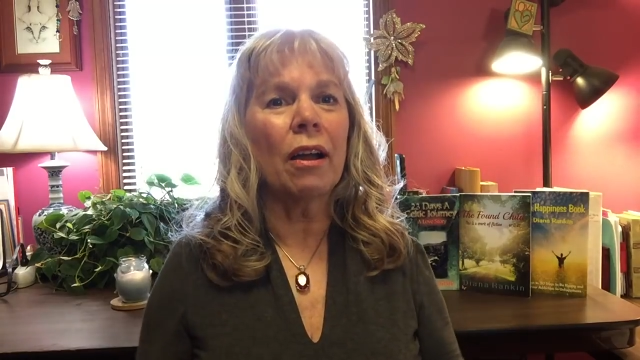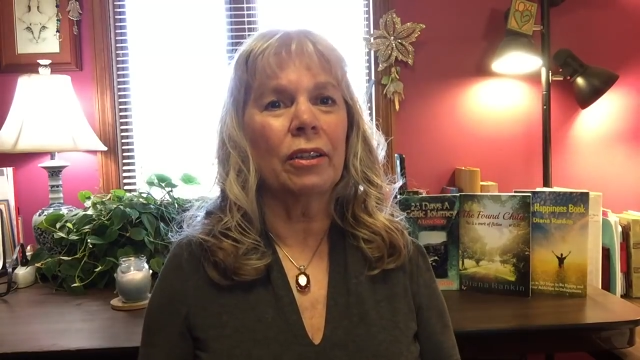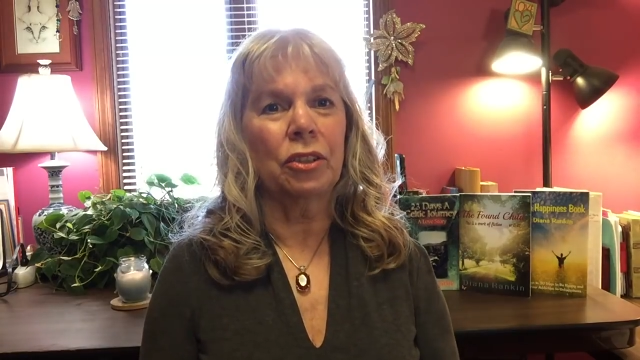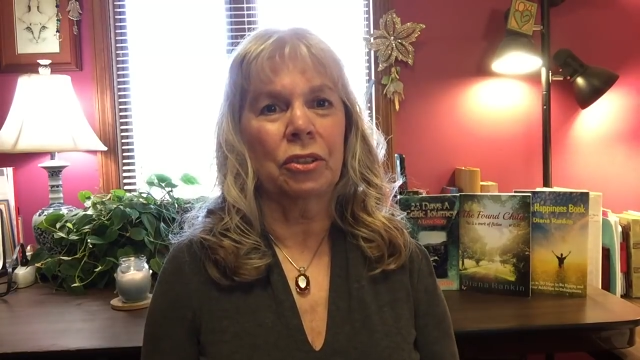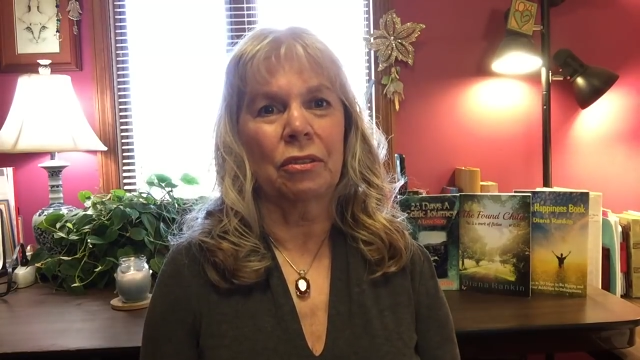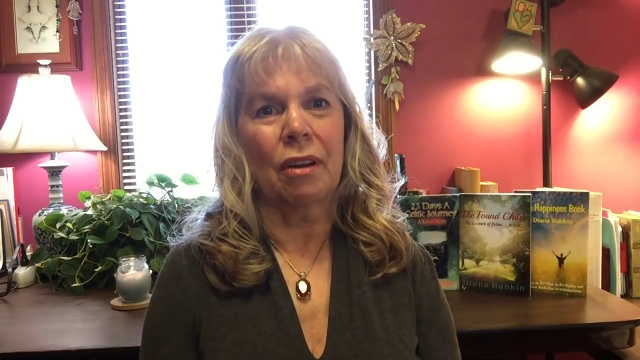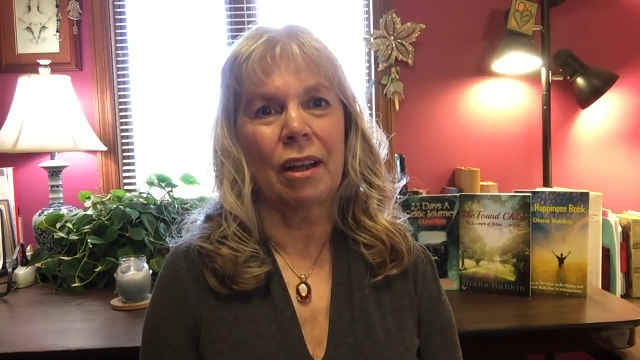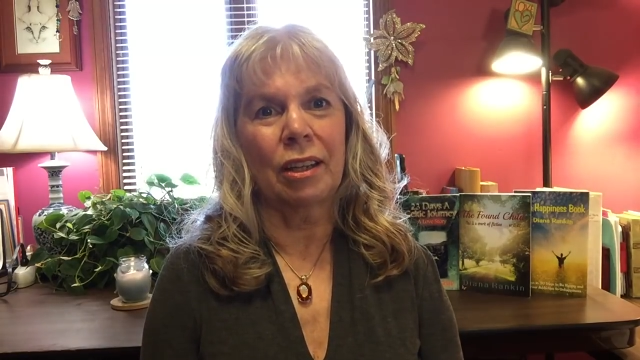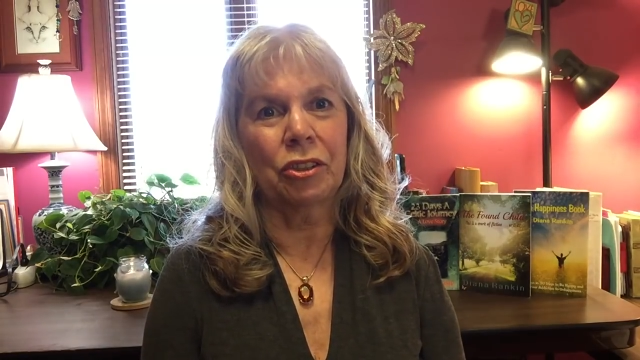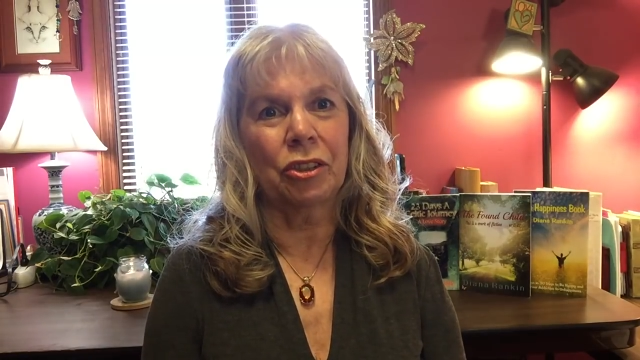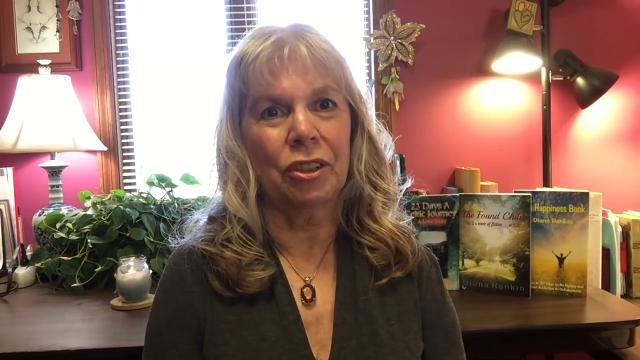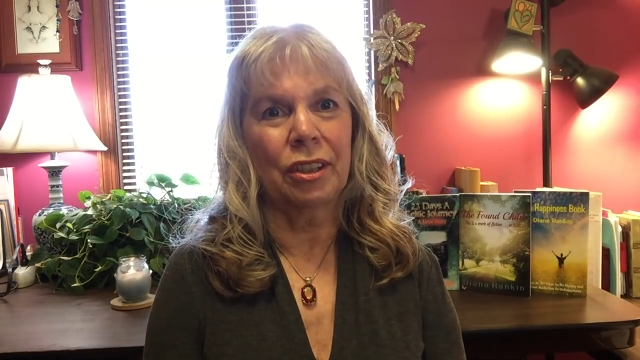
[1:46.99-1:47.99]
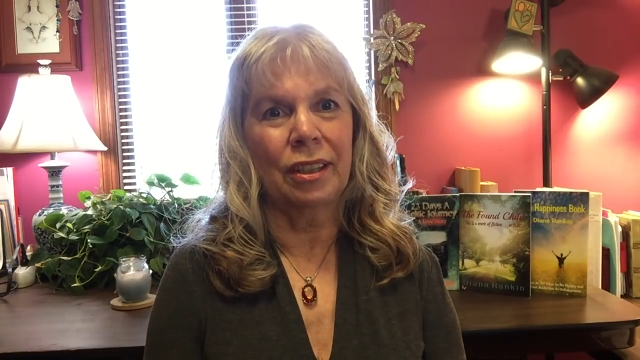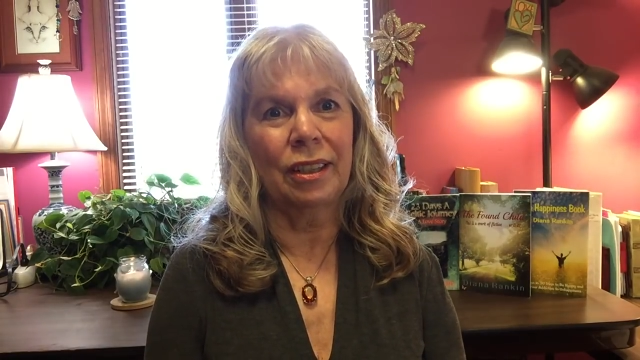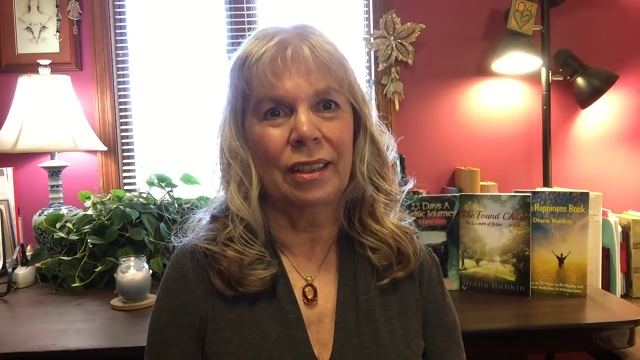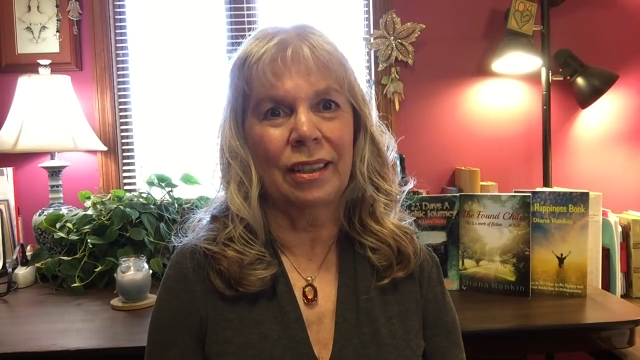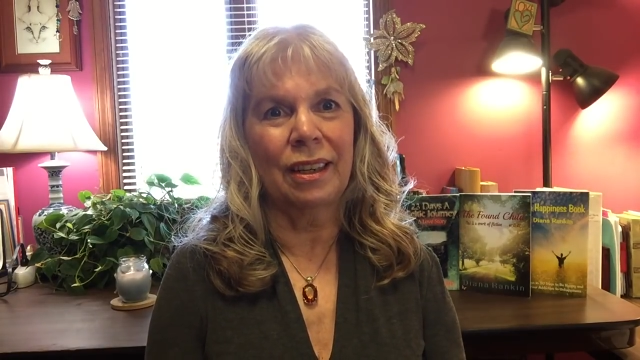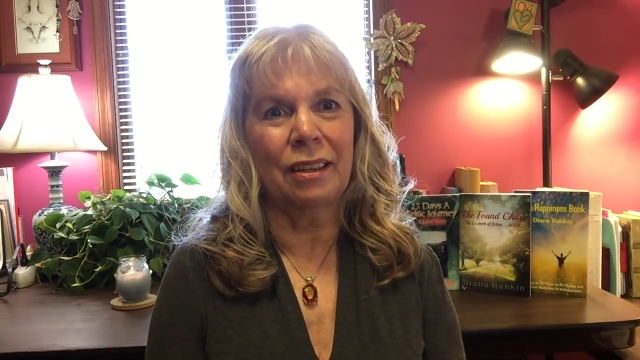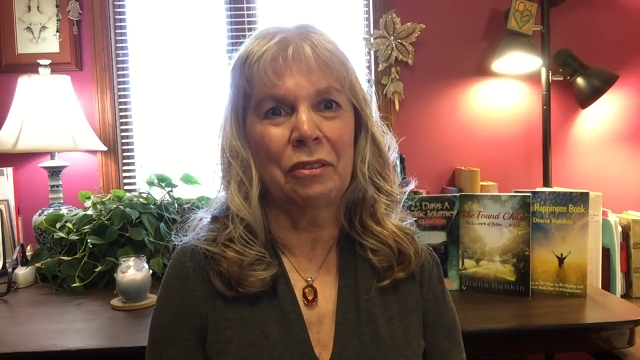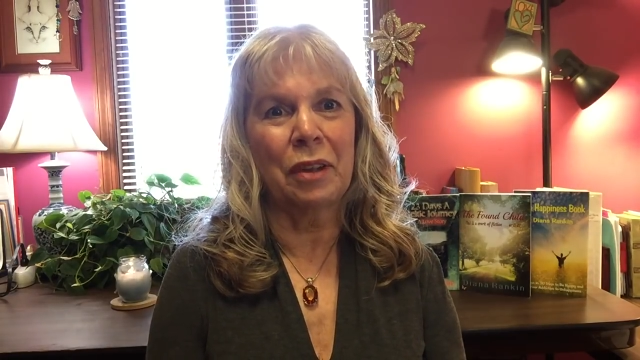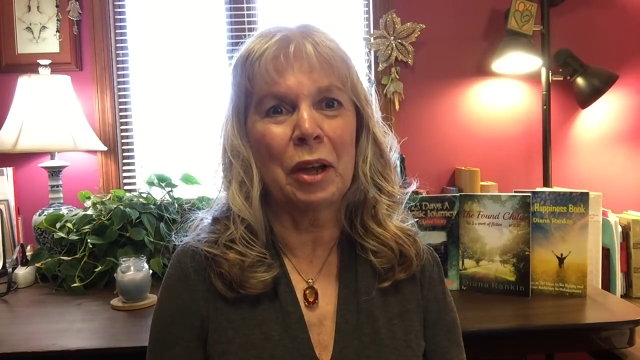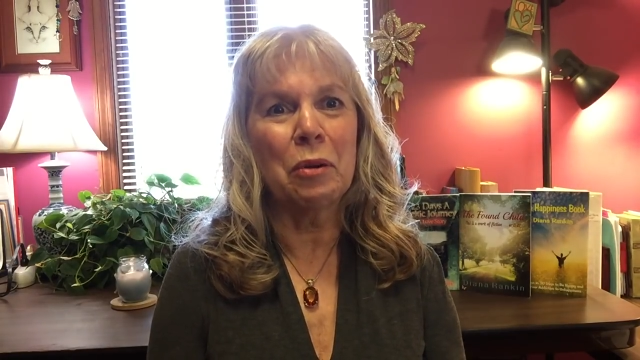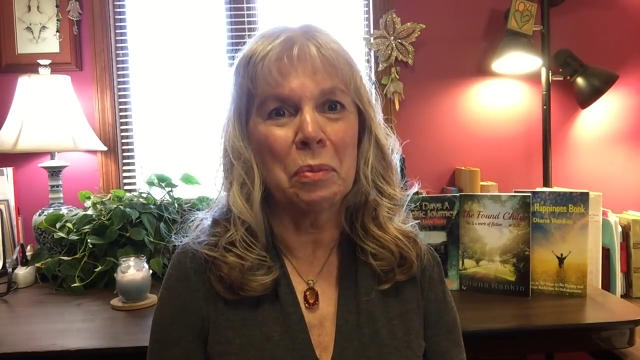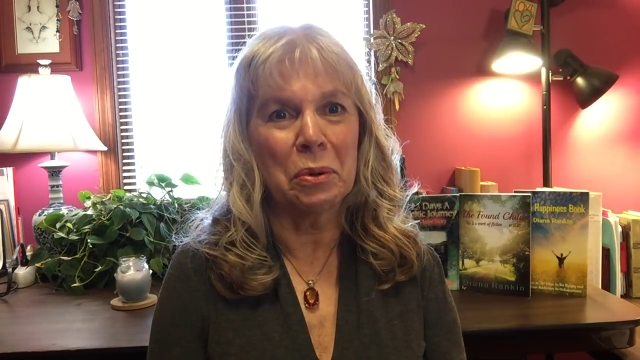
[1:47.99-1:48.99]
entourage of
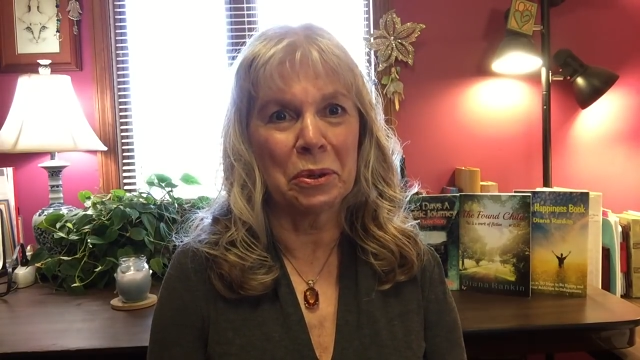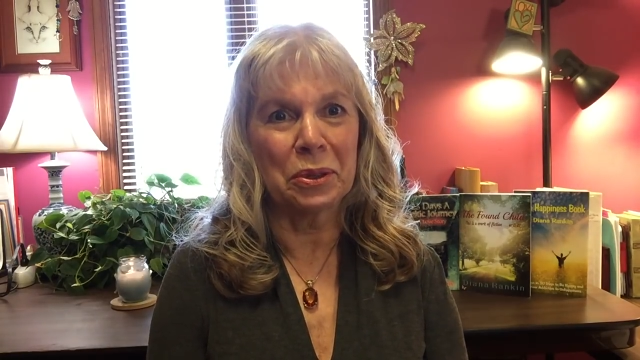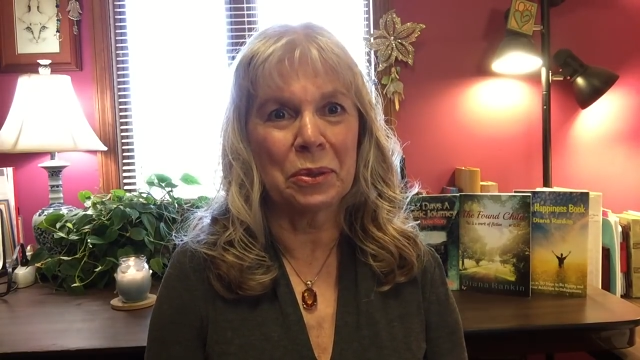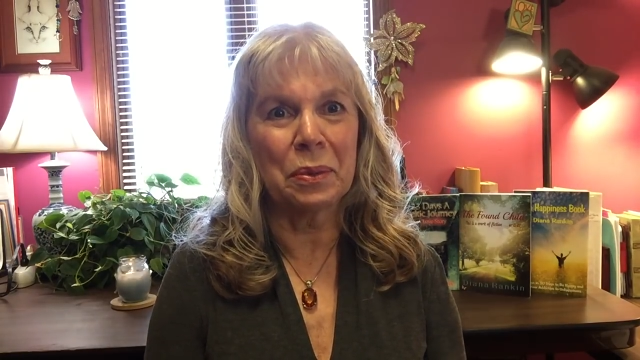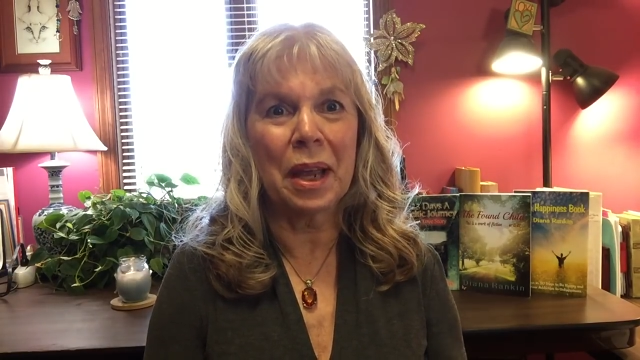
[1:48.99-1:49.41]
helpers.